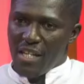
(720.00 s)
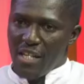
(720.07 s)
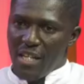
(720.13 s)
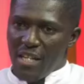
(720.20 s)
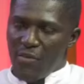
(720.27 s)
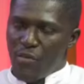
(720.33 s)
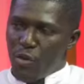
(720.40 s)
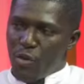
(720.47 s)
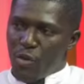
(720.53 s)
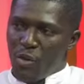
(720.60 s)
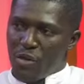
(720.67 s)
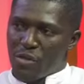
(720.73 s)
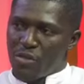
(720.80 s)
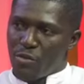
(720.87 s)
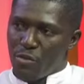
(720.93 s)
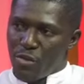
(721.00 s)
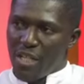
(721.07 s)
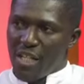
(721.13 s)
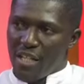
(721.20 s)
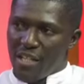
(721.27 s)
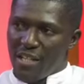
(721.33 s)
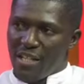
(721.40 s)
if you know it
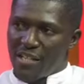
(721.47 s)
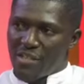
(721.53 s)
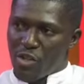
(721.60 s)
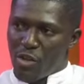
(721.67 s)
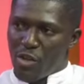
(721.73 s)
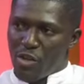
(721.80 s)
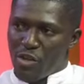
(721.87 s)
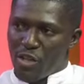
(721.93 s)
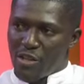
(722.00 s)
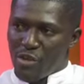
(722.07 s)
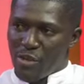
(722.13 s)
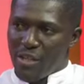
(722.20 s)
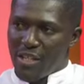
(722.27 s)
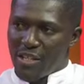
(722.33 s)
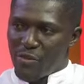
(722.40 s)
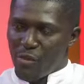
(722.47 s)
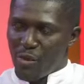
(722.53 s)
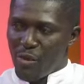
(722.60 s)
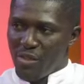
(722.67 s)
really is God you are doing it for.